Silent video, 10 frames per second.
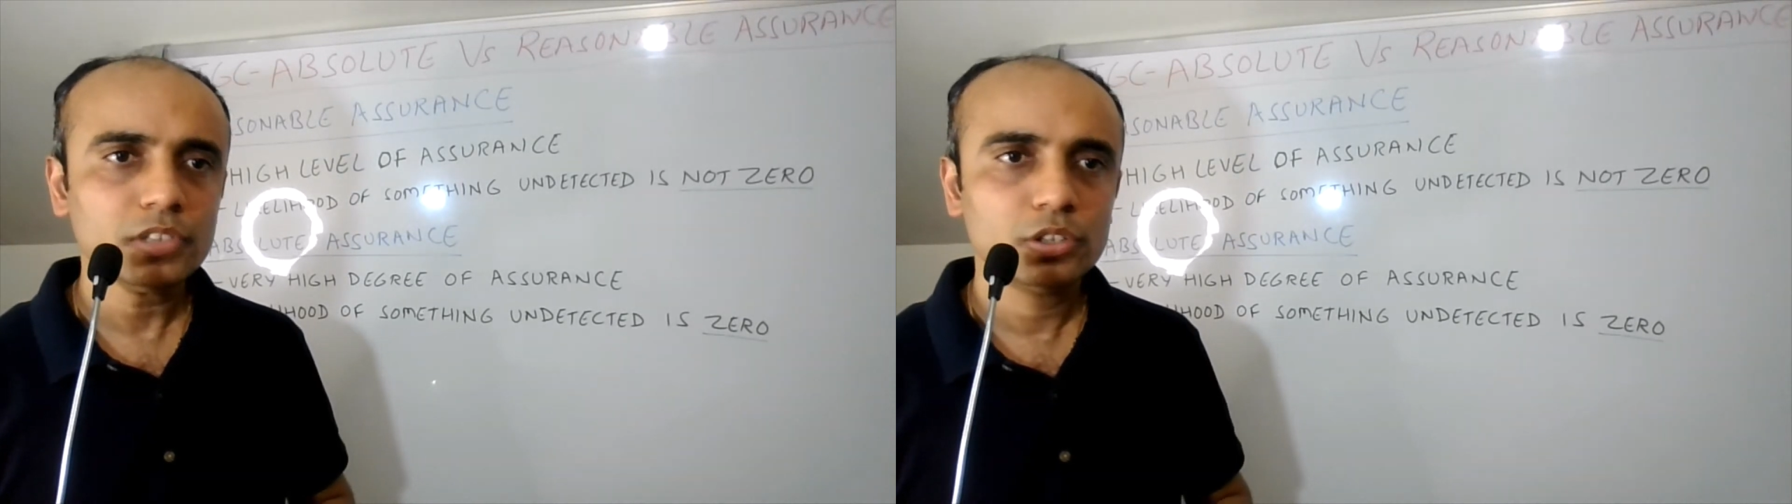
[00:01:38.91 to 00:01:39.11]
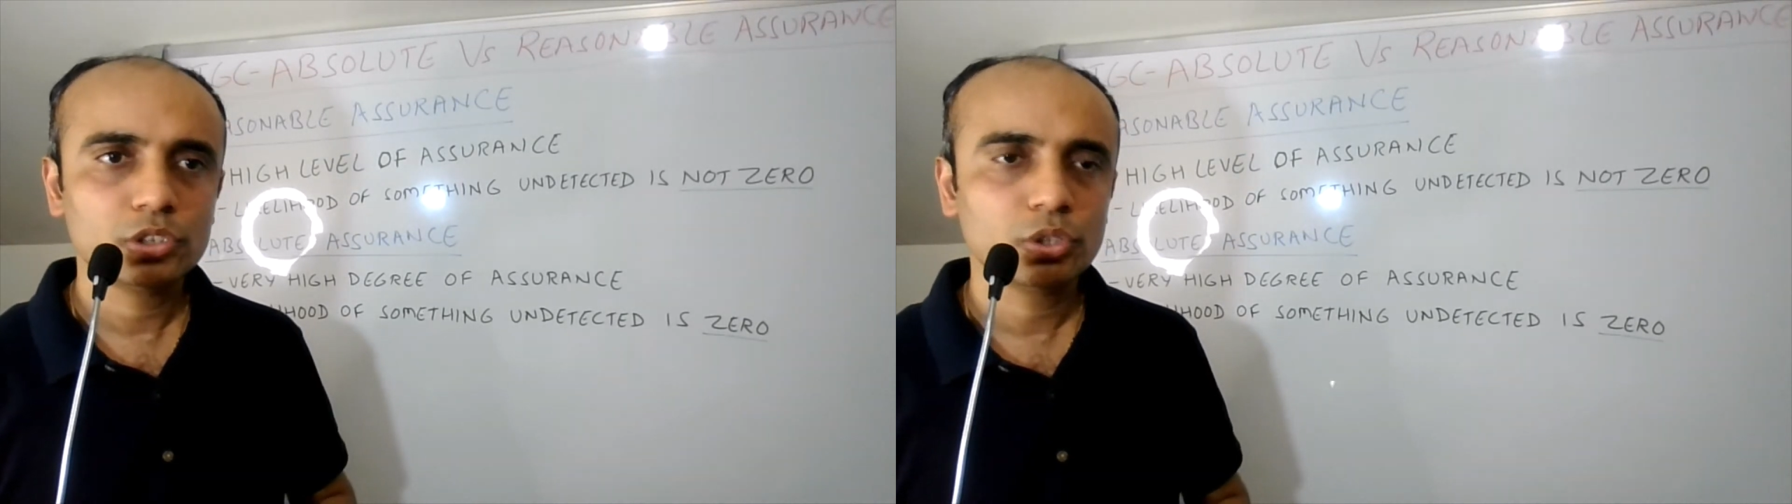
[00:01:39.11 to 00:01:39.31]

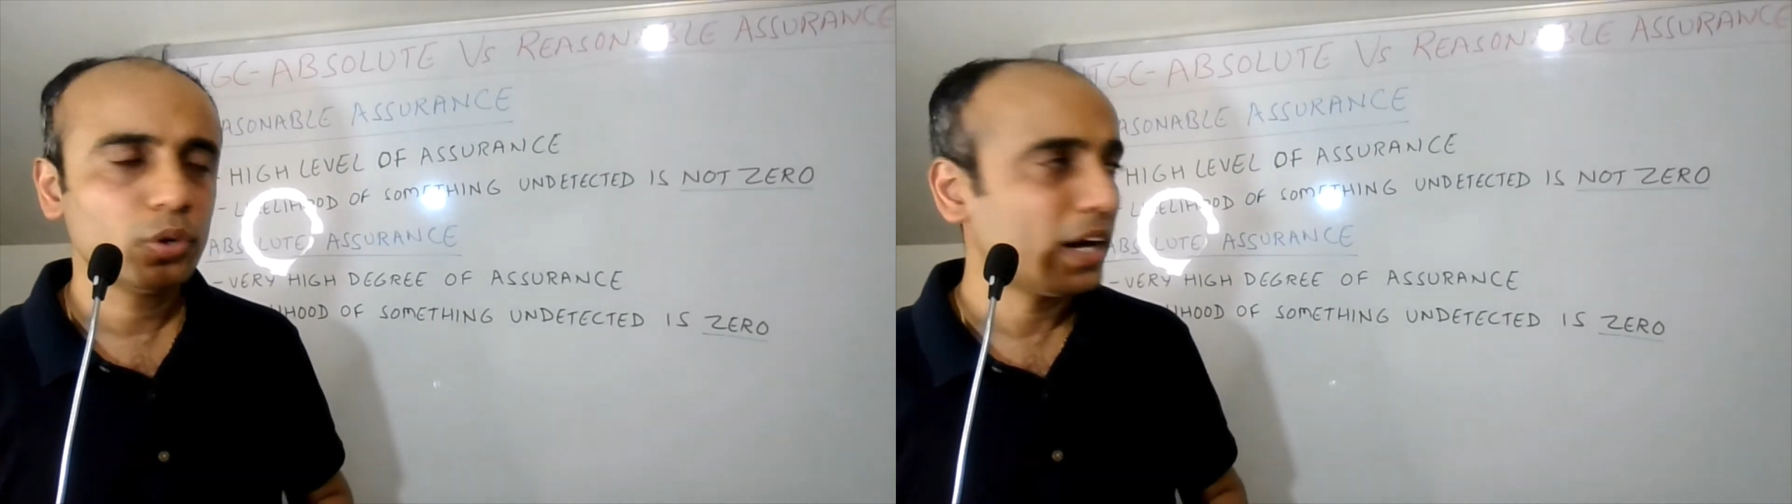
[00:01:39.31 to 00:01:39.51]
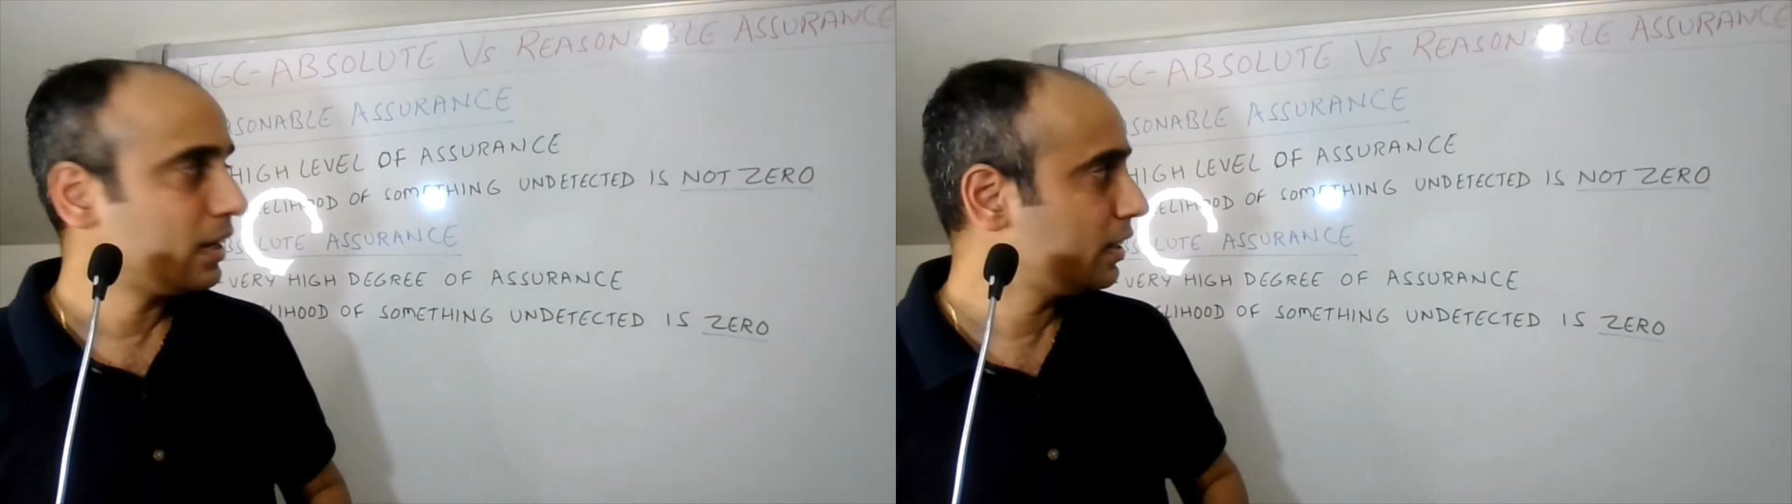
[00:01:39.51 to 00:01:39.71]
So,
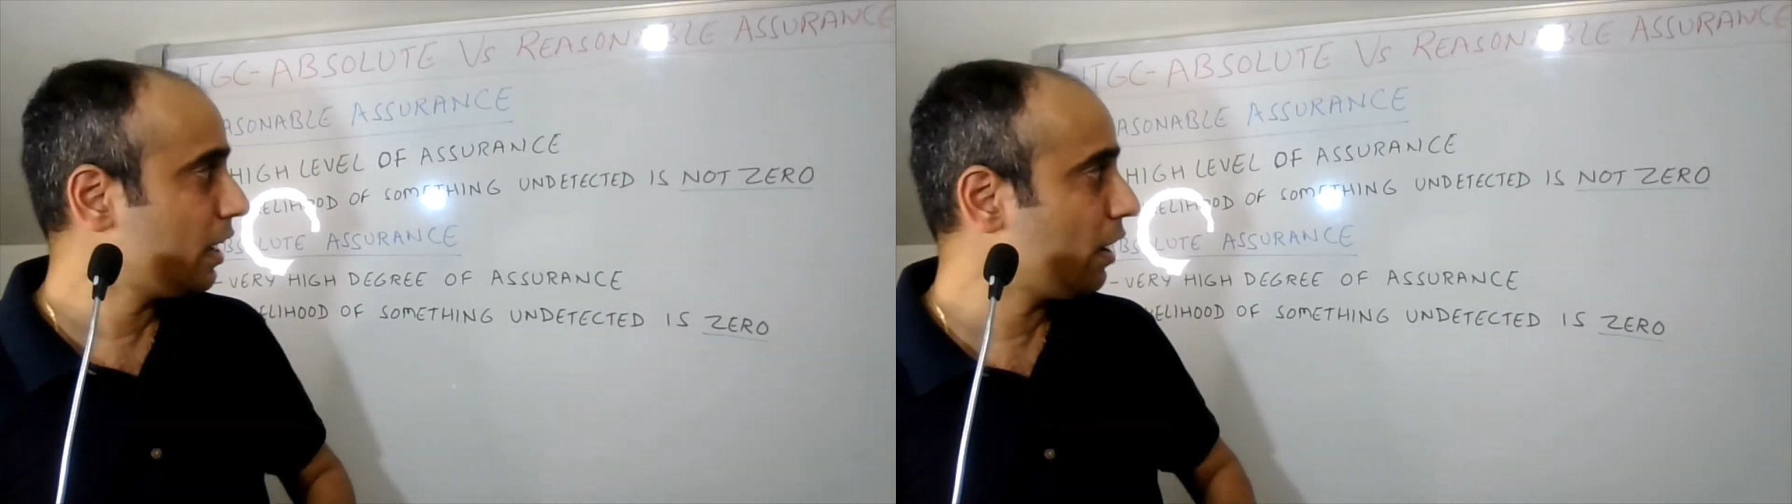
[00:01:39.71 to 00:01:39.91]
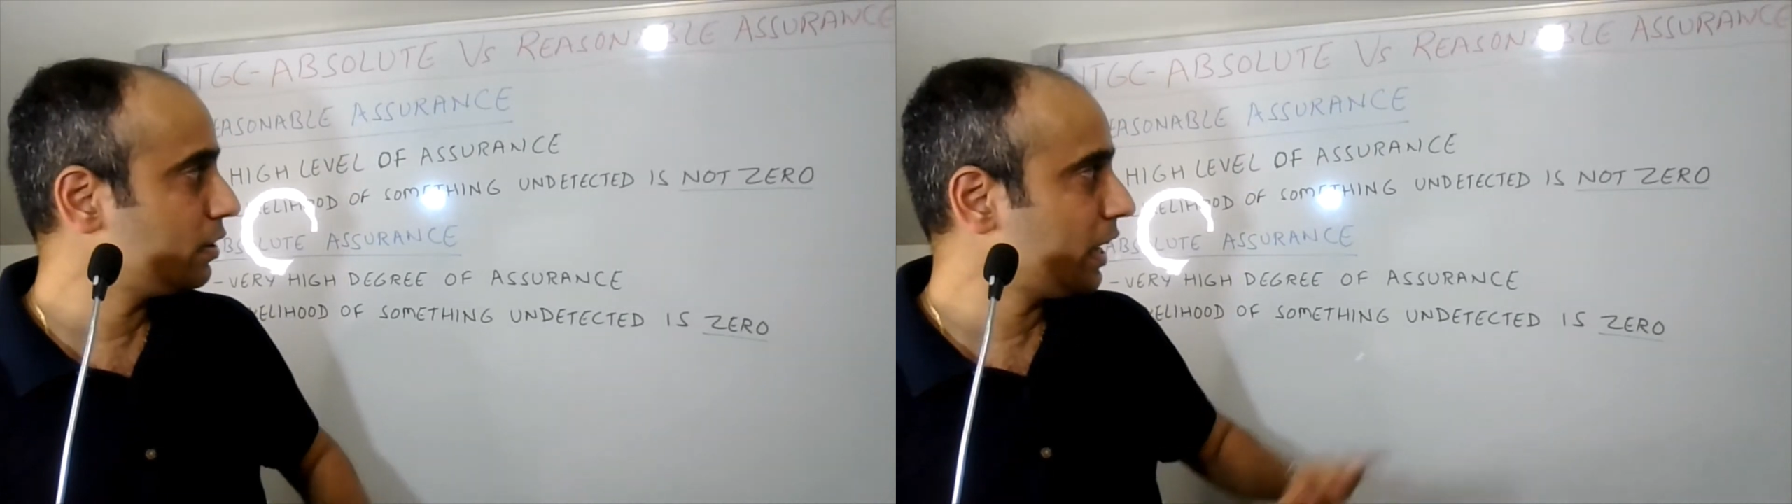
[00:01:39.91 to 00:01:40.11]
and
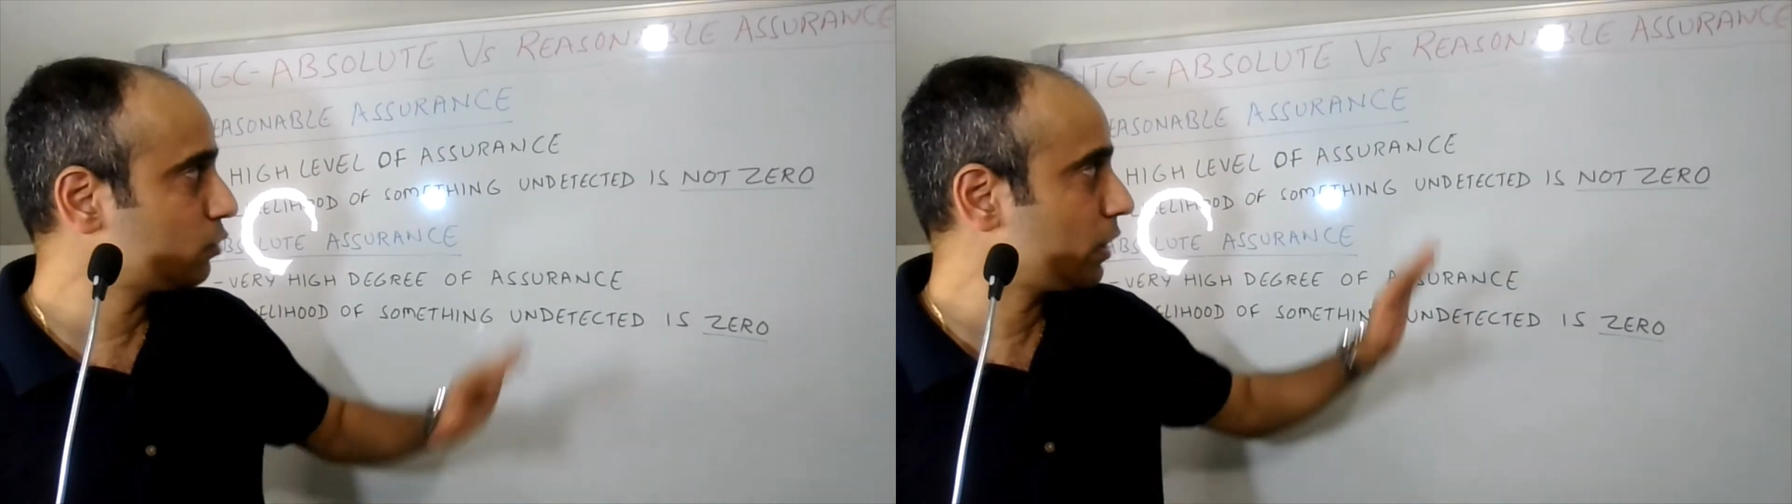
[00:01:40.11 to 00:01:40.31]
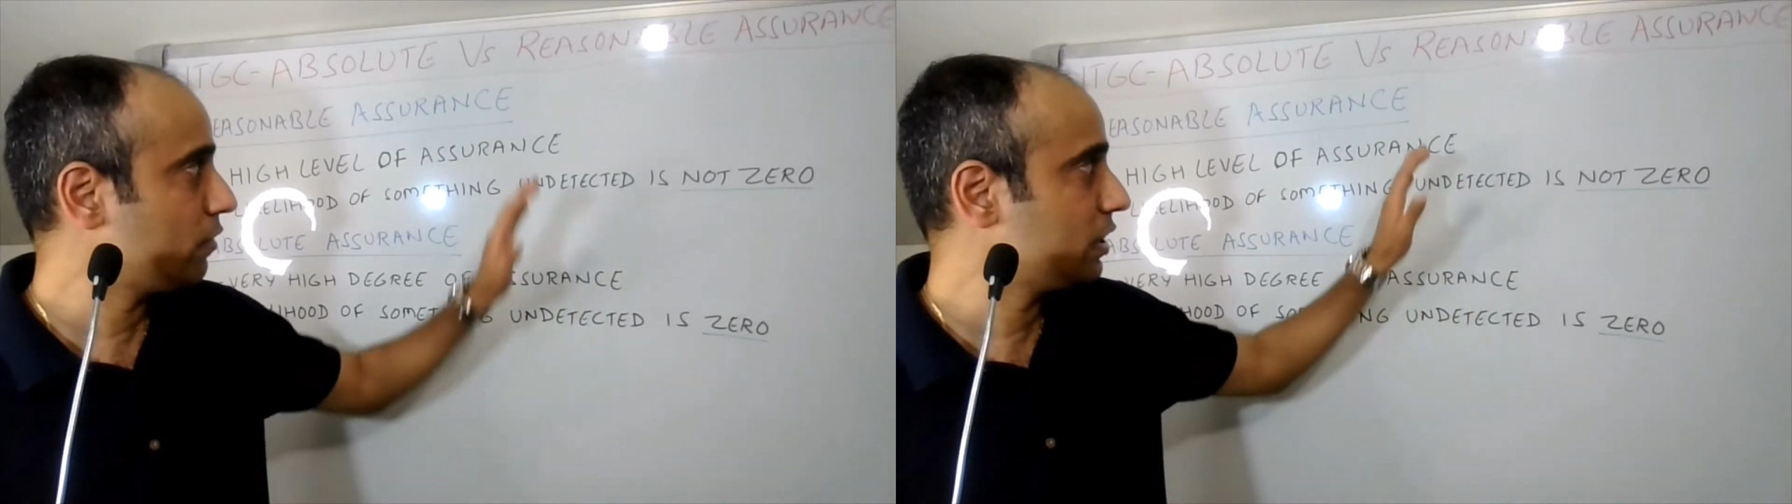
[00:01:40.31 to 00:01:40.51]
that's what I've